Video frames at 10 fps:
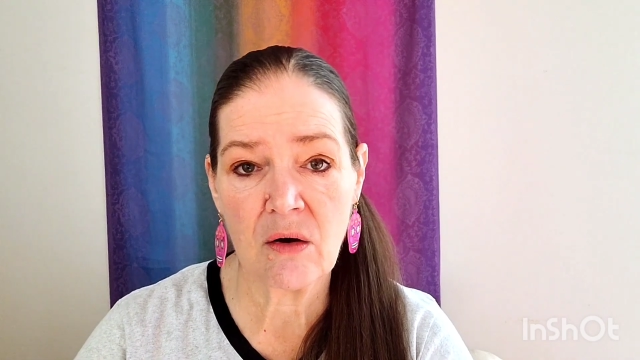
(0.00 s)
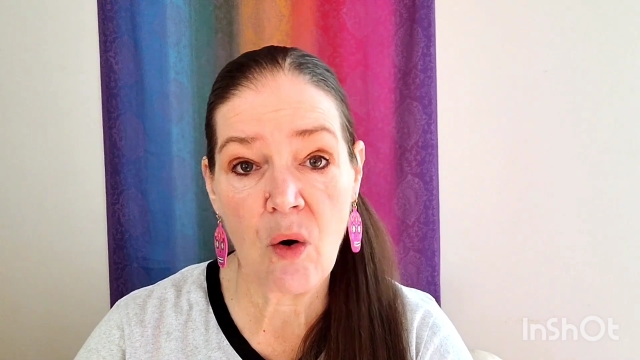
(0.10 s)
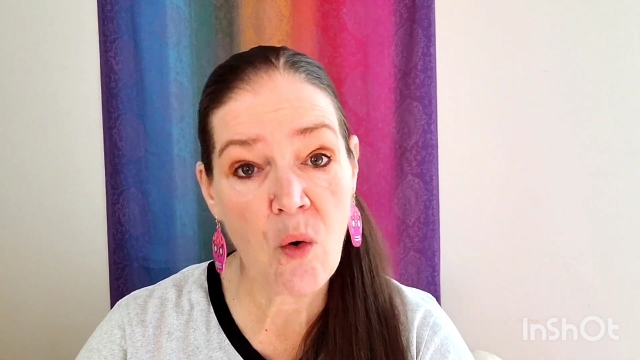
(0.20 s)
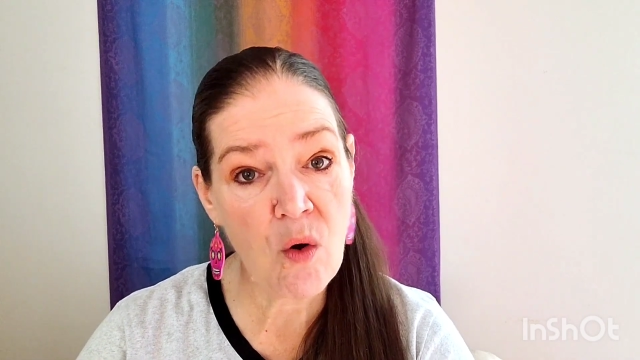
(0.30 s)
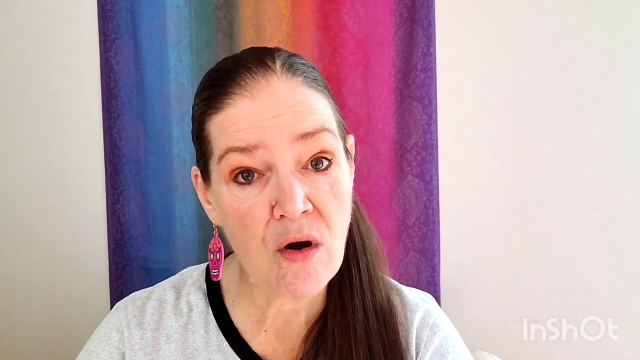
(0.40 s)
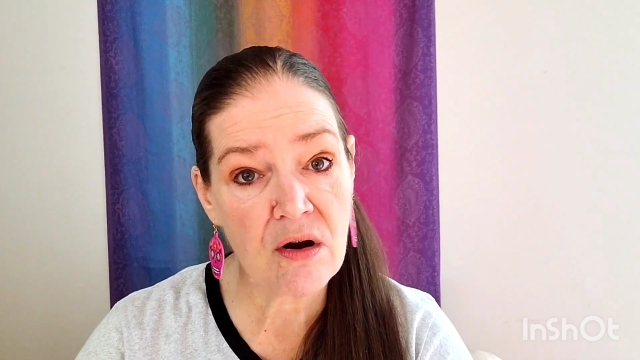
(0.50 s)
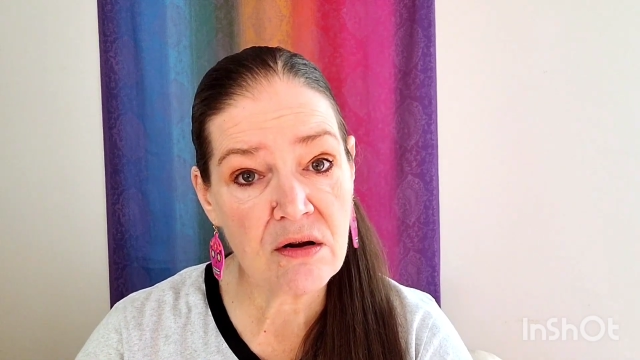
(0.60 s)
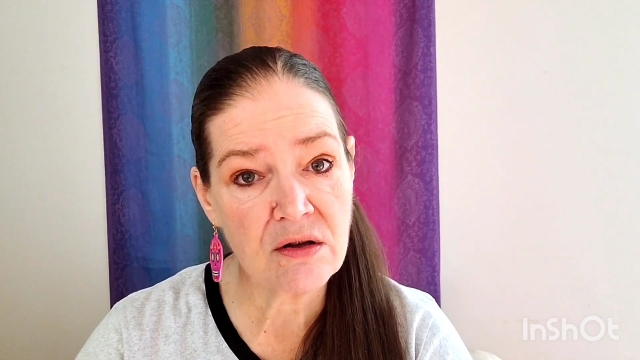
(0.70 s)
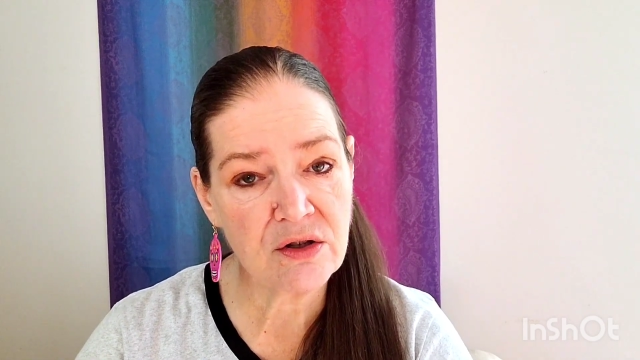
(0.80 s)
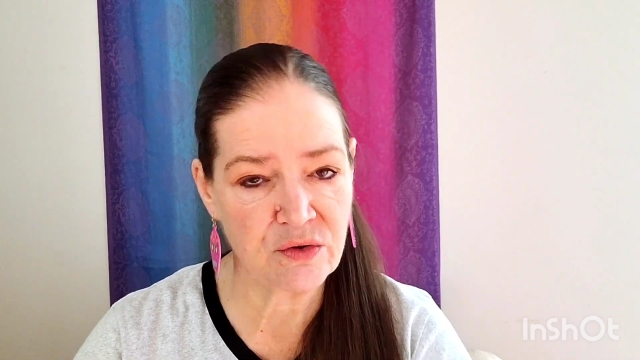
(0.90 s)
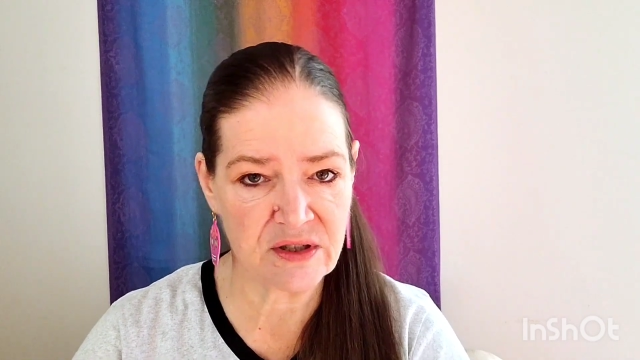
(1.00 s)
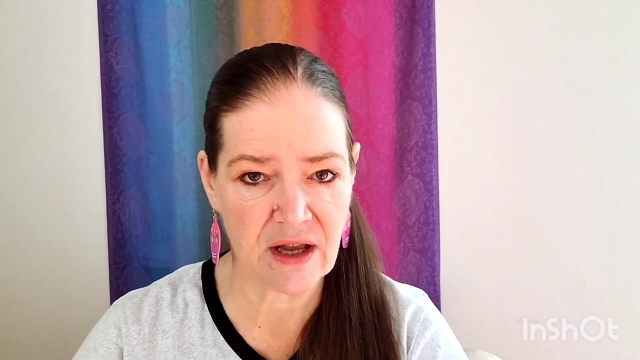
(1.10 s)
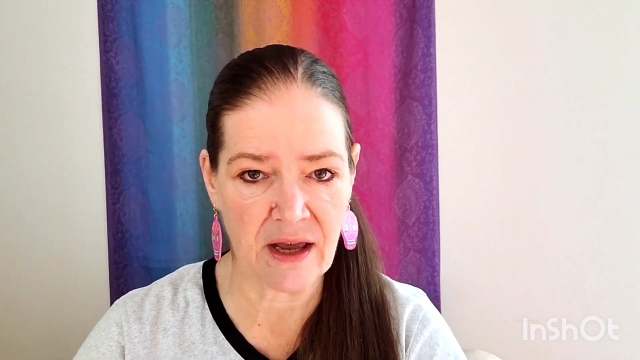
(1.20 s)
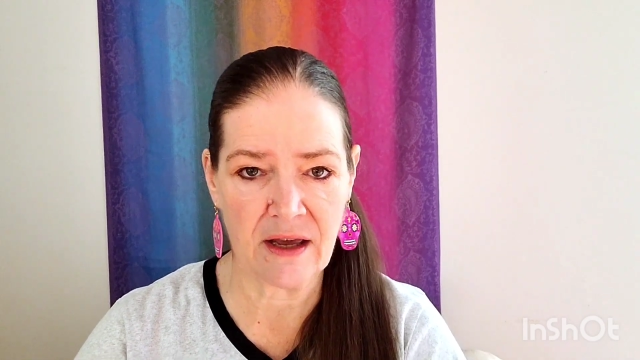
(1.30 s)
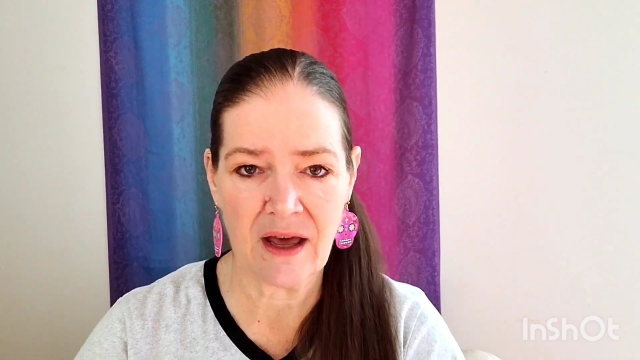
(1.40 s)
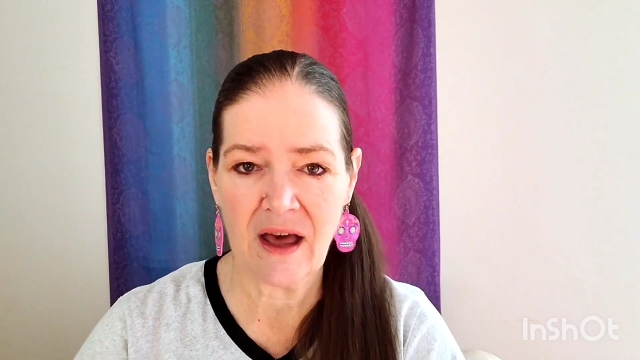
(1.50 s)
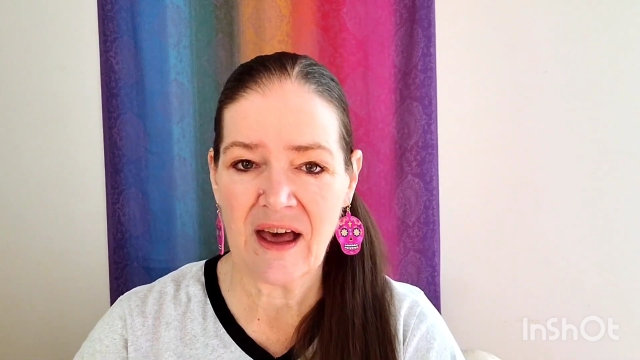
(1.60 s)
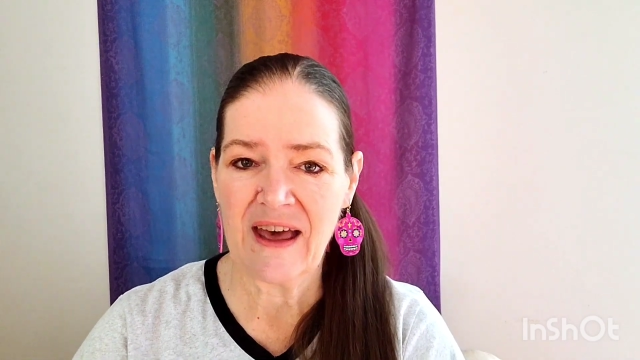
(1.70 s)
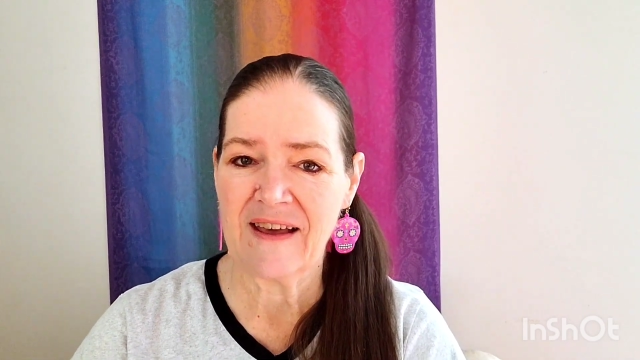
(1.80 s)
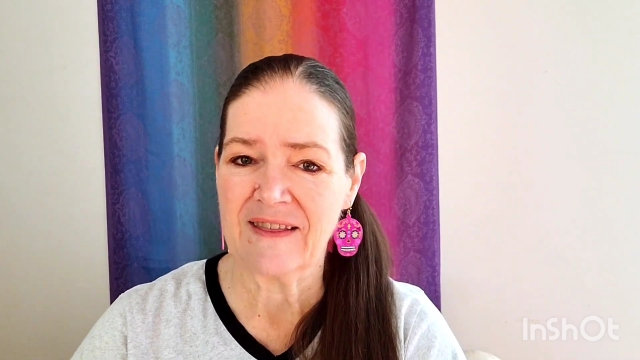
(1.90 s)
Or you say,
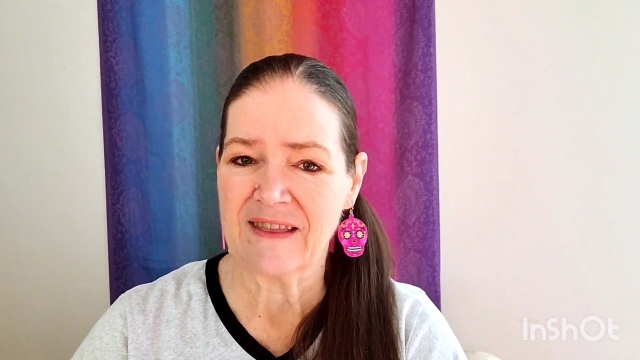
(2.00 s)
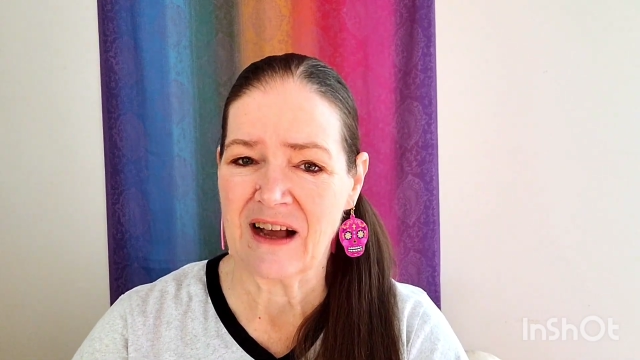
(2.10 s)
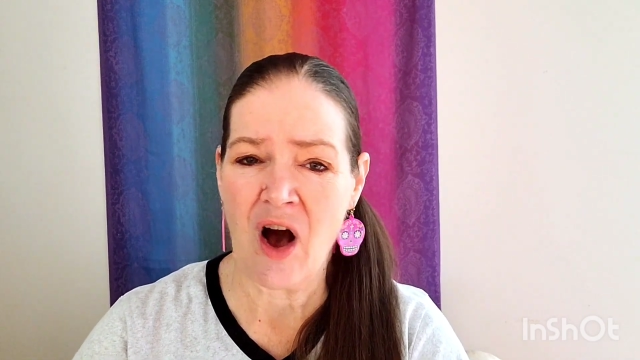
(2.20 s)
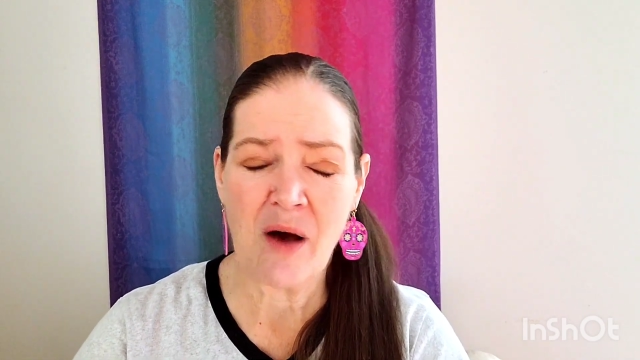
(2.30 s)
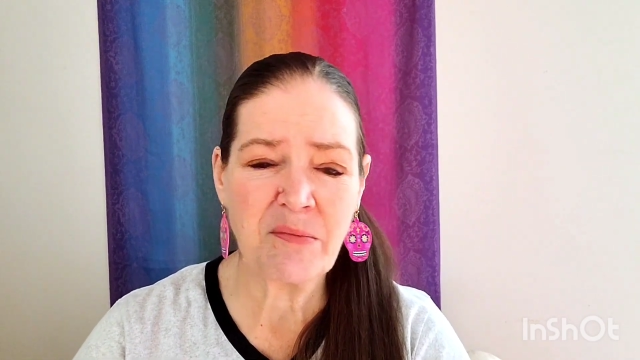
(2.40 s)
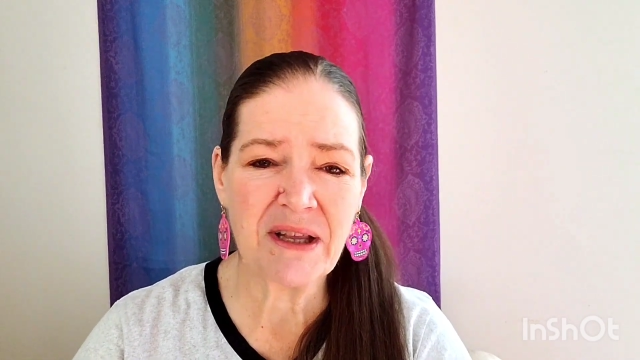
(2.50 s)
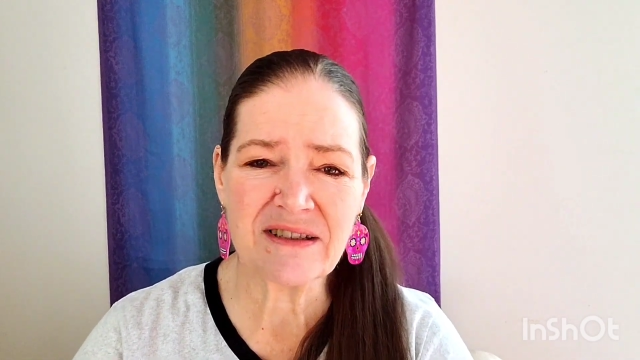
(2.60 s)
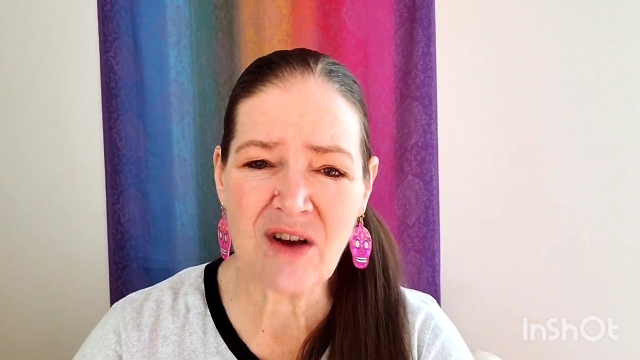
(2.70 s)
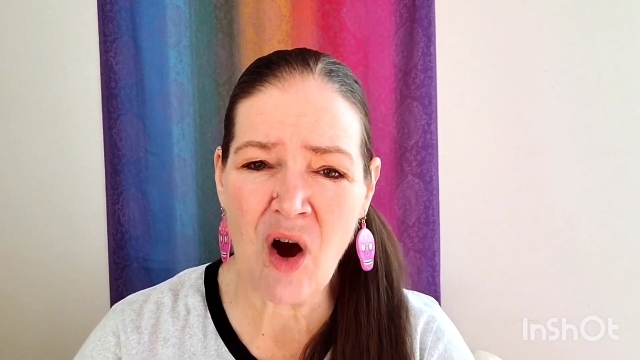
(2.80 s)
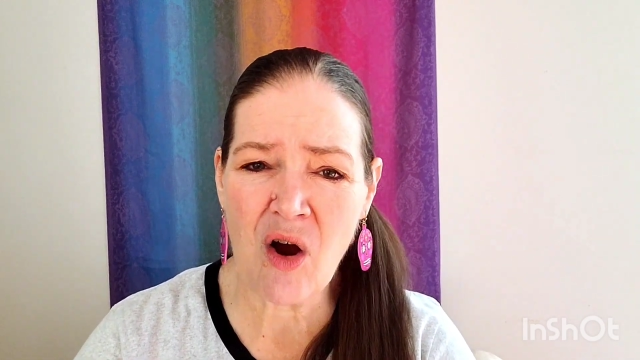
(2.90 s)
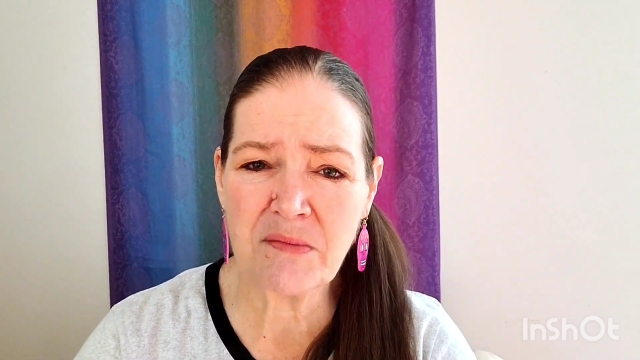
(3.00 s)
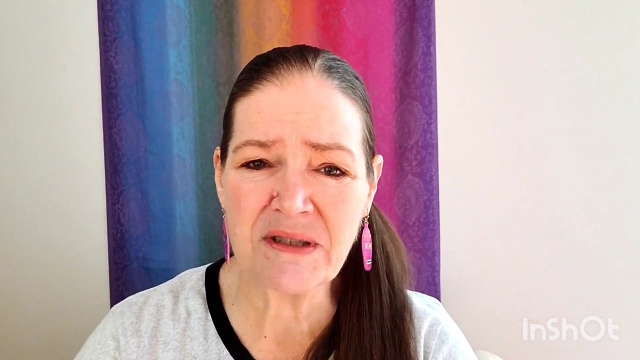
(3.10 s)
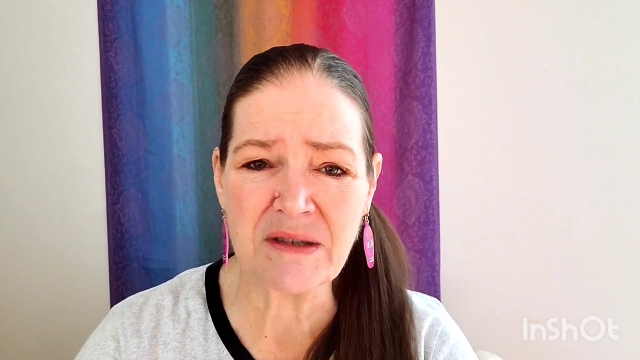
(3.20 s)
the complex carbs,